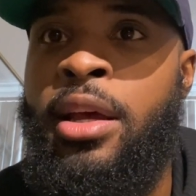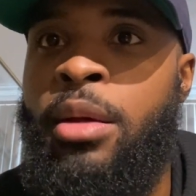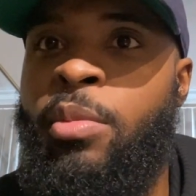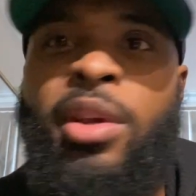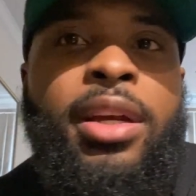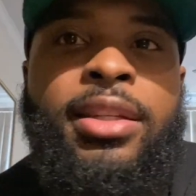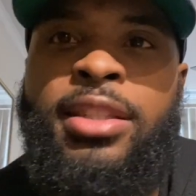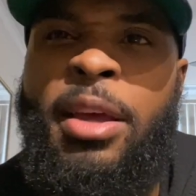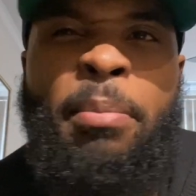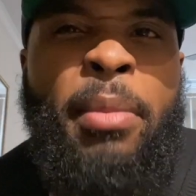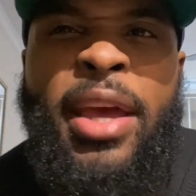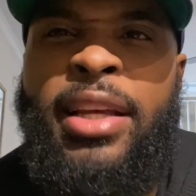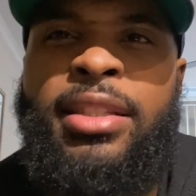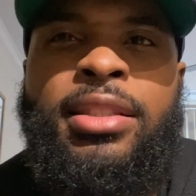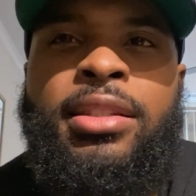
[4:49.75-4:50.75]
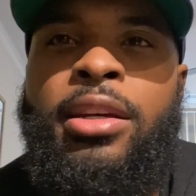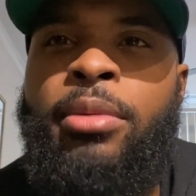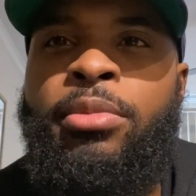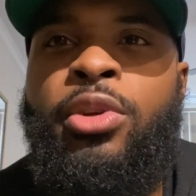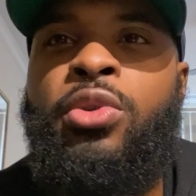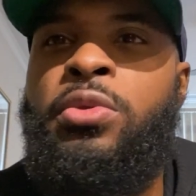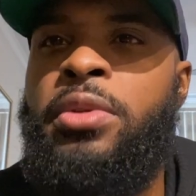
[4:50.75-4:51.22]
because it makes
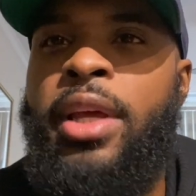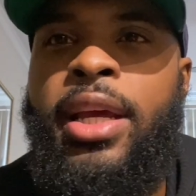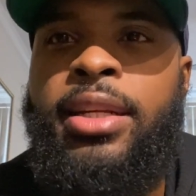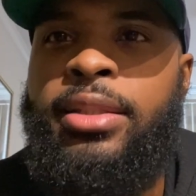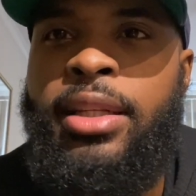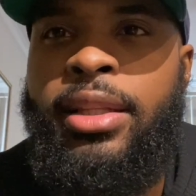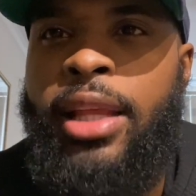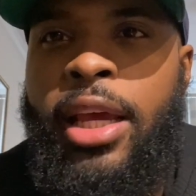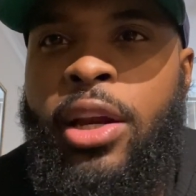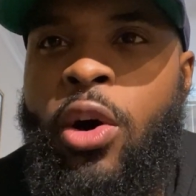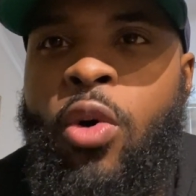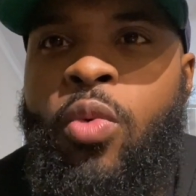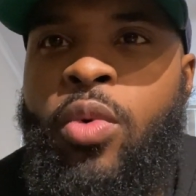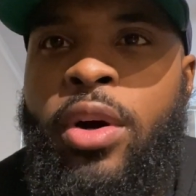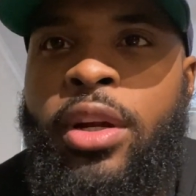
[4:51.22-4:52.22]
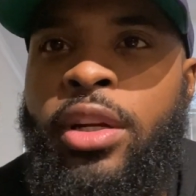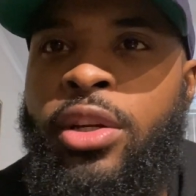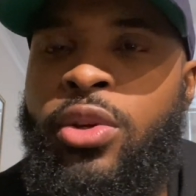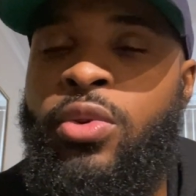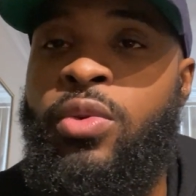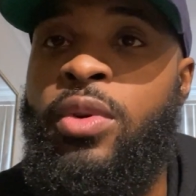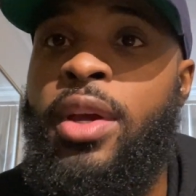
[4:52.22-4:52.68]
them do things that they don't want to
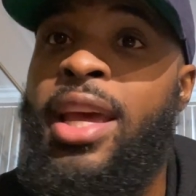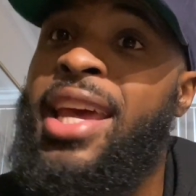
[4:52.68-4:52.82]
do.